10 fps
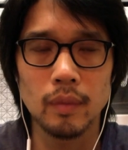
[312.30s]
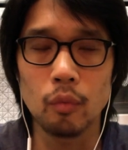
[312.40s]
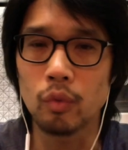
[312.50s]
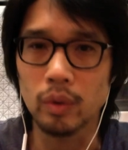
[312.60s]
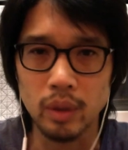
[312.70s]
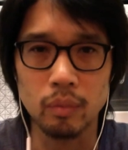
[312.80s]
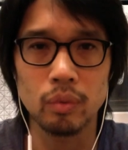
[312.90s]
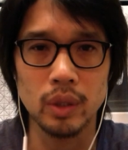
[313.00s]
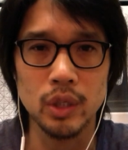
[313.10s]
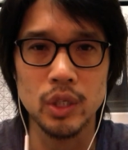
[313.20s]
really
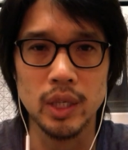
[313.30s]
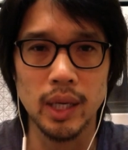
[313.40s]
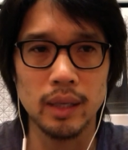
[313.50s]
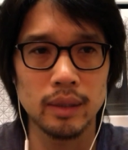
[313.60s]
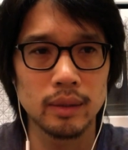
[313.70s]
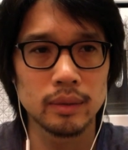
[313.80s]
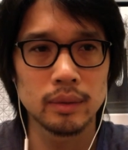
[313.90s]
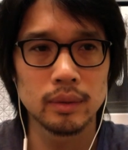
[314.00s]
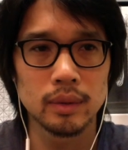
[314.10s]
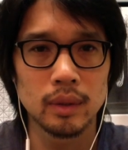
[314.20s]
appreciate.
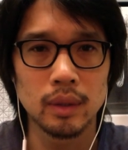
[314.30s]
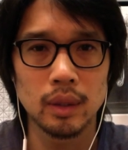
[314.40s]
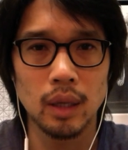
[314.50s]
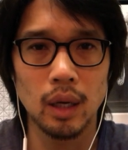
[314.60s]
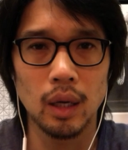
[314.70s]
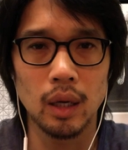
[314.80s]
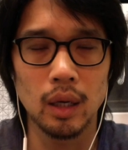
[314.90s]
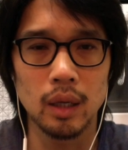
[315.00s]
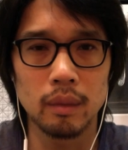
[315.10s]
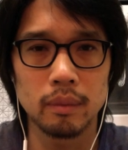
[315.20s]

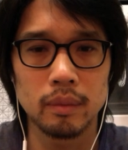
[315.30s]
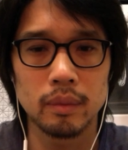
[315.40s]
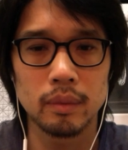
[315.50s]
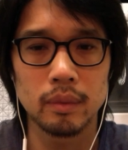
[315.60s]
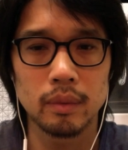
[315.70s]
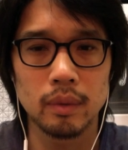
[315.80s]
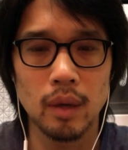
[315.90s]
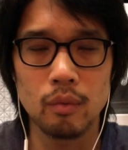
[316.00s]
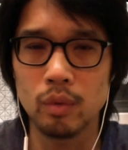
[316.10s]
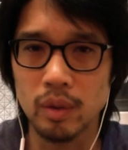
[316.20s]
I
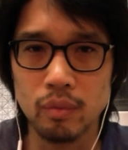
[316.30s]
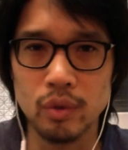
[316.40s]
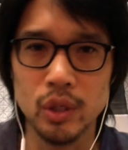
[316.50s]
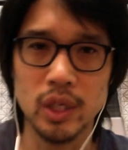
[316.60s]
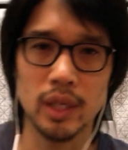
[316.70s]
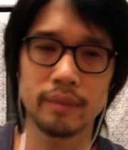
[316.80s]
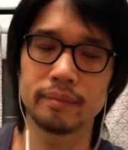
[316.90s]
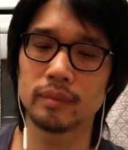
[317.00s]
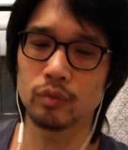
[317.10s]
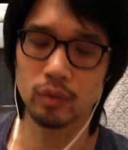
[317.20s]
really appreciate it.
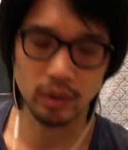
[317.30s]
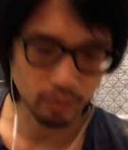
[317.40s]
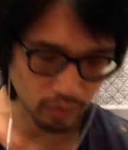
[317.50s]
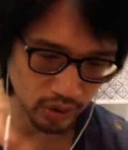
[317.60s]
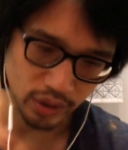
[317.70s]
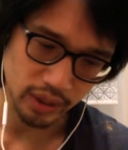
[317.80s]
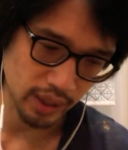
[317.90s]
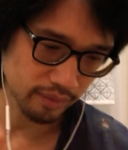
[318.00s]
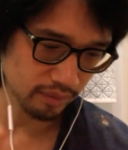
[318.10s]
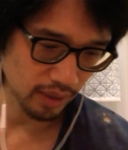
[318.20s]
Really
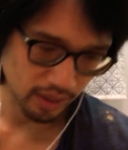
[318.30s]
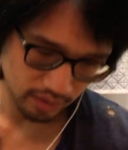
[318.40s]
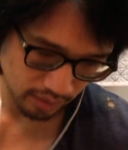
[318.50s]
appreciate that